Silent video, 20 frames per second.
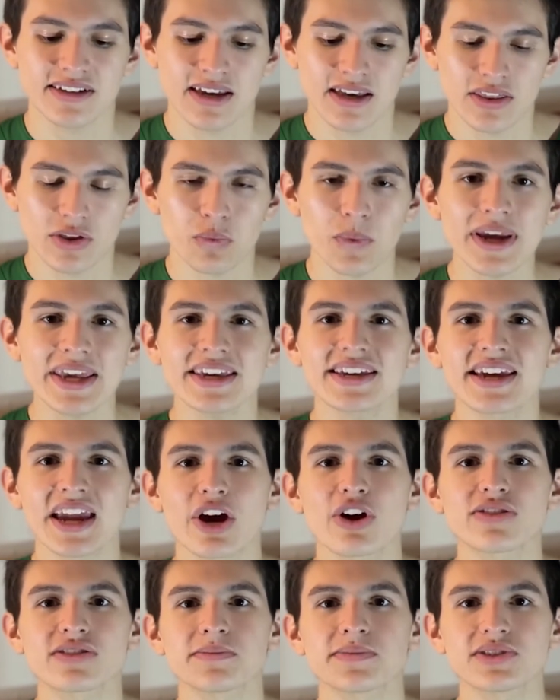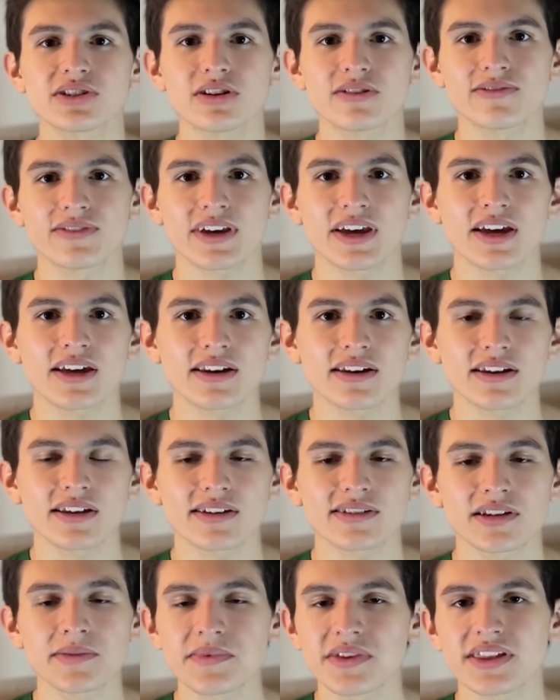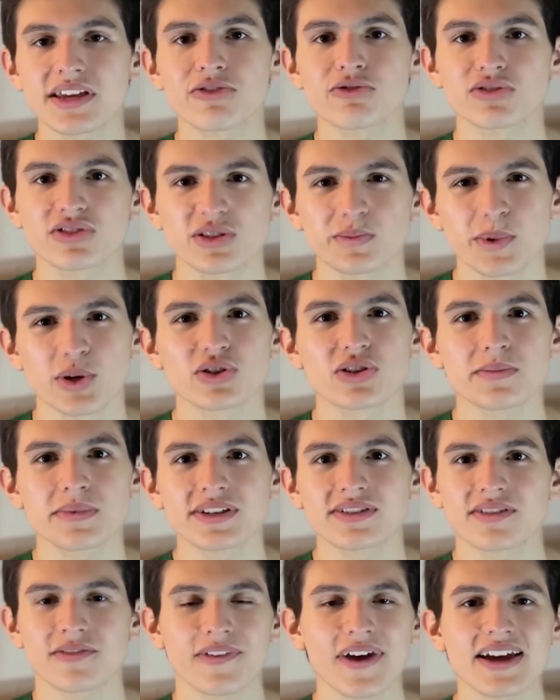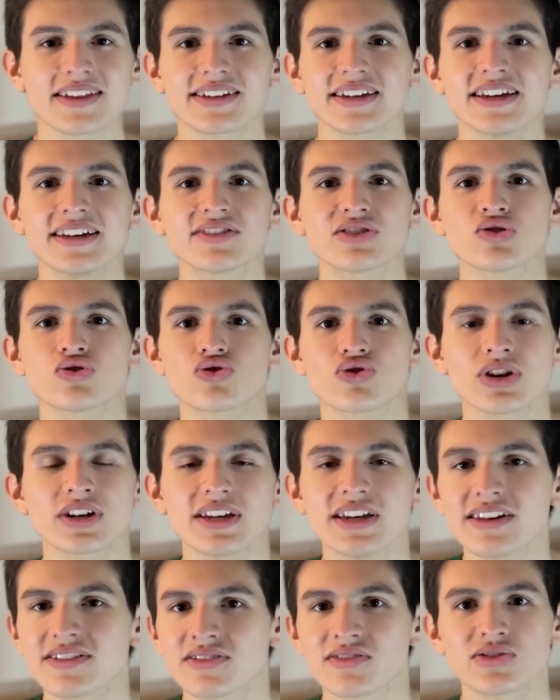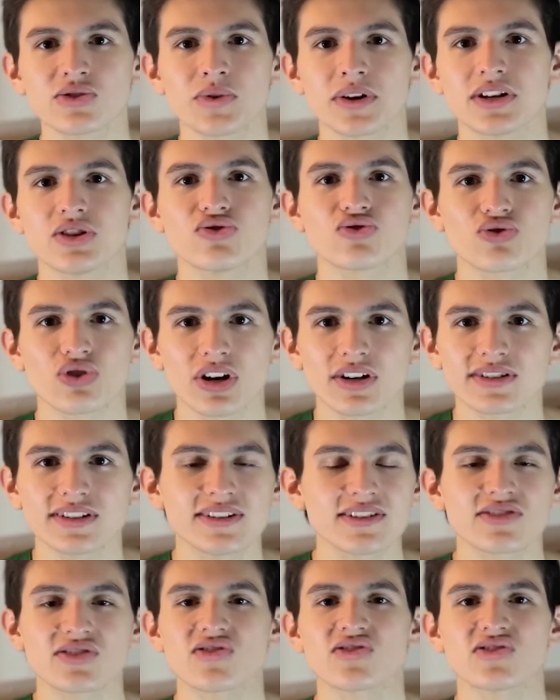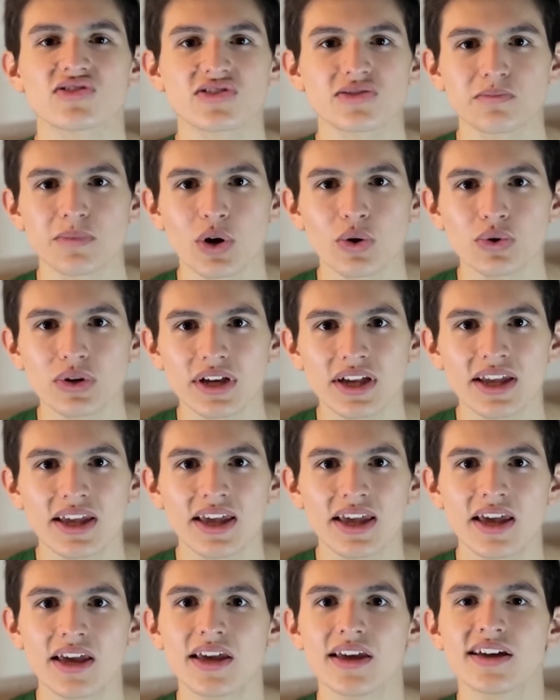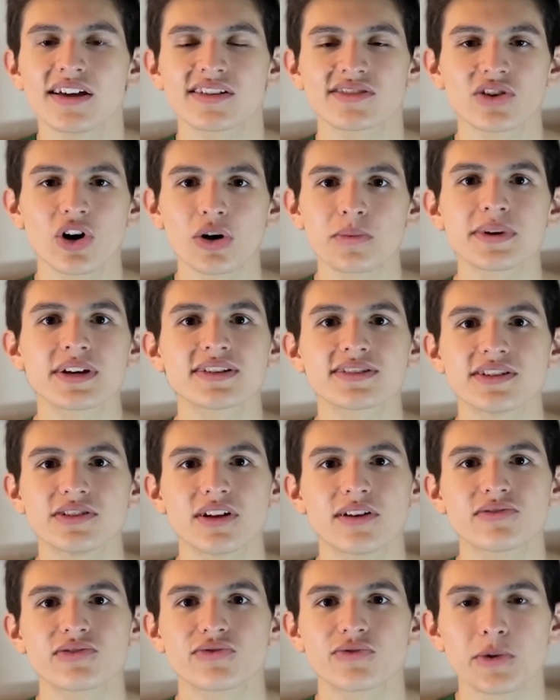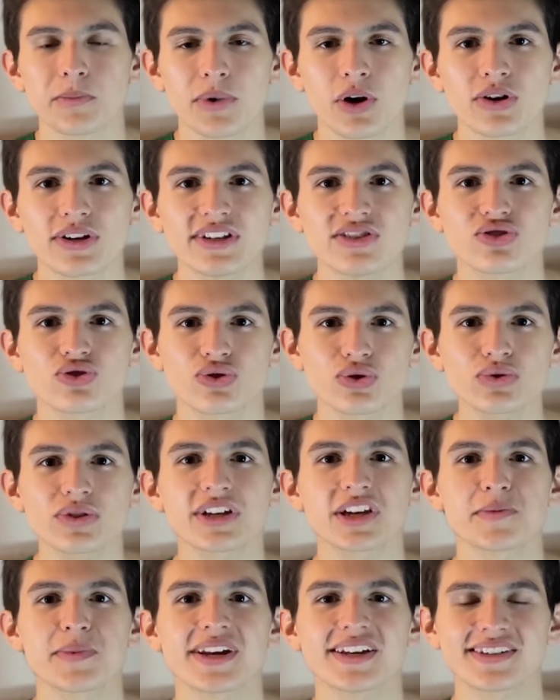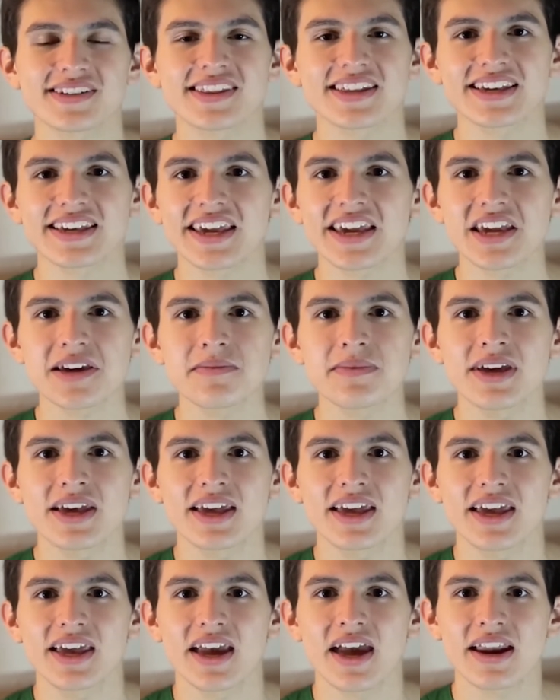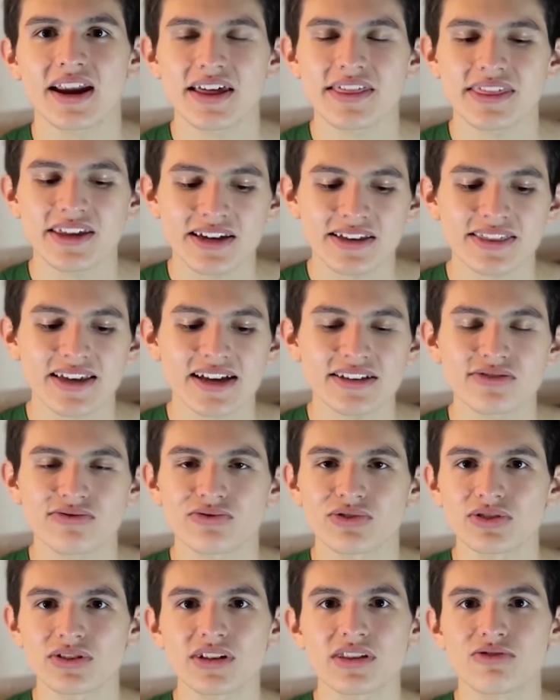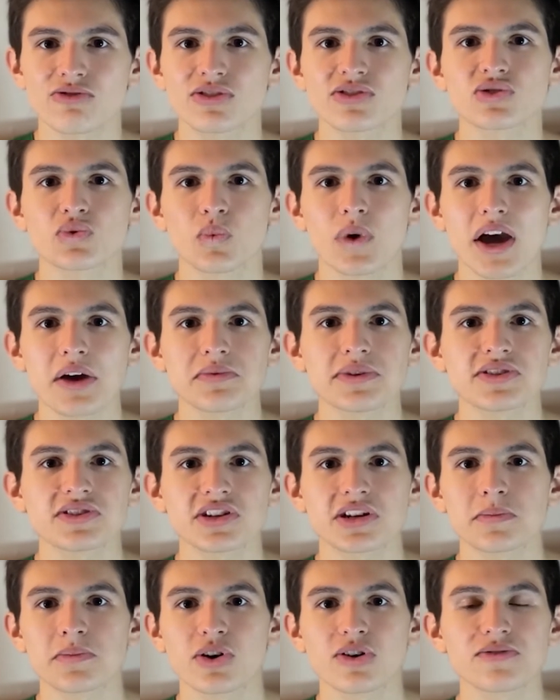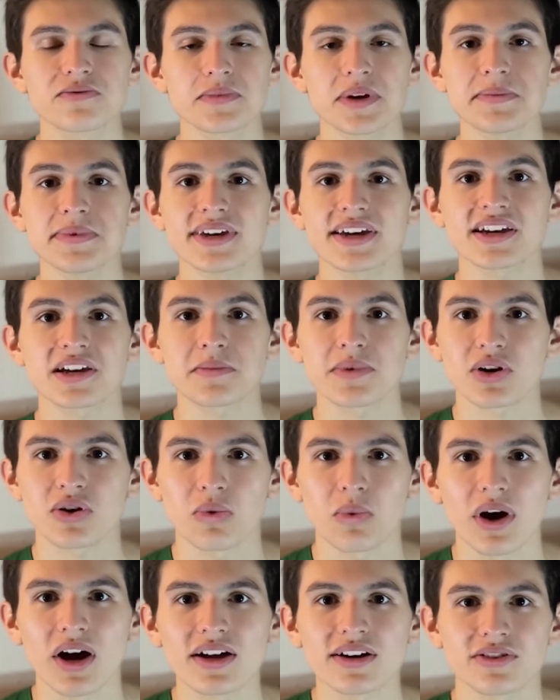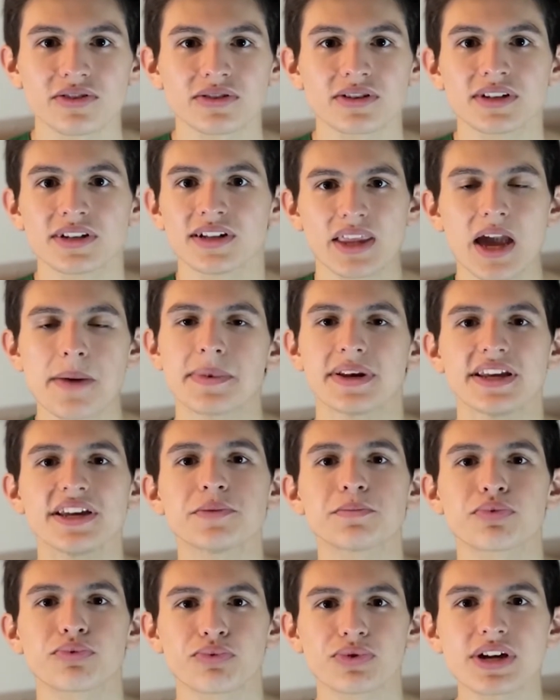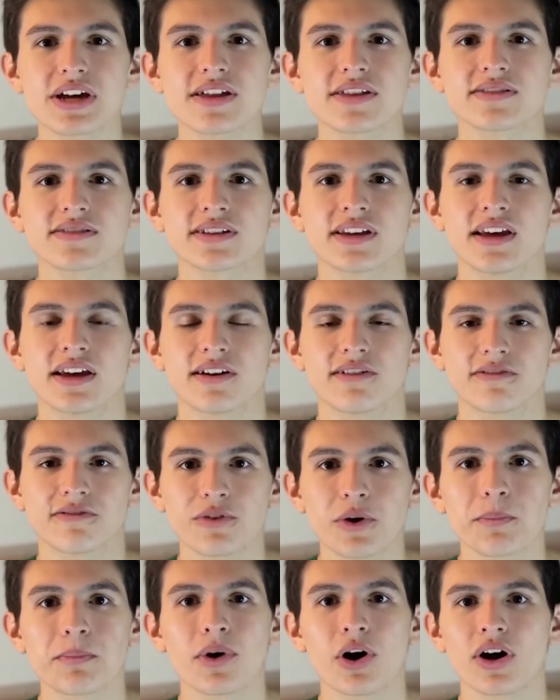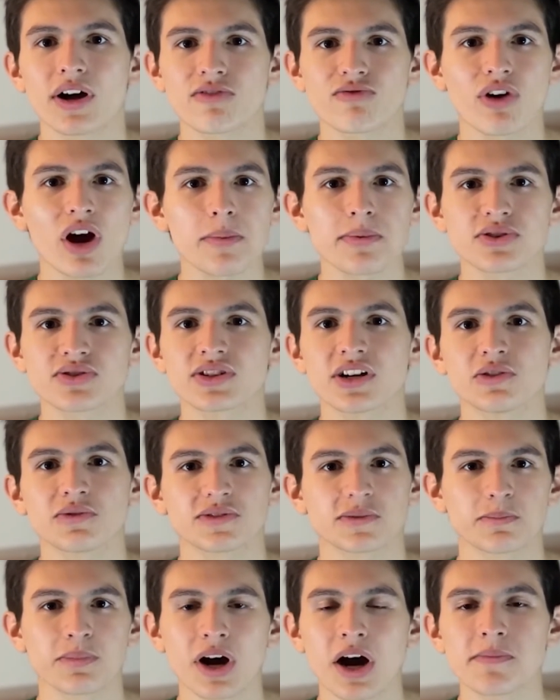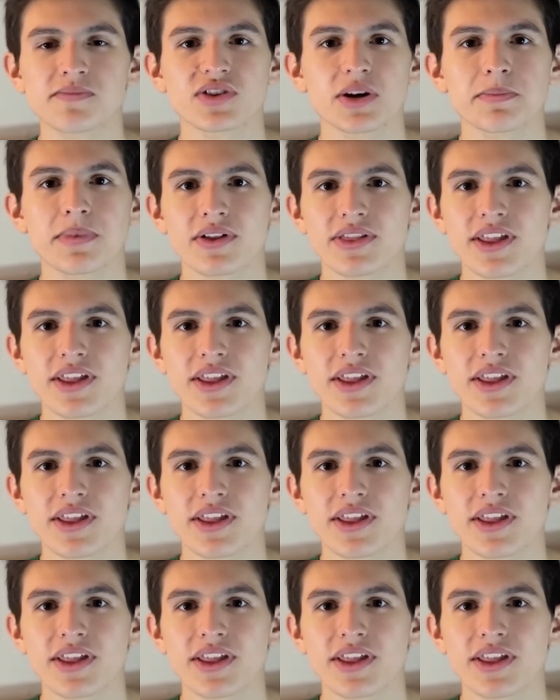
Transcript: The way he carries himself, and something that really spoke to me is the fact that he doesn't drink, he doesn't do any drugs, he doesn't smoke. It's all because he loves football. He's truly committed to the game, and I think that's really the reason why we took him over maybe Ikem Ekwonu. I mean, he breathes football, and Robert Saleh was pumped up on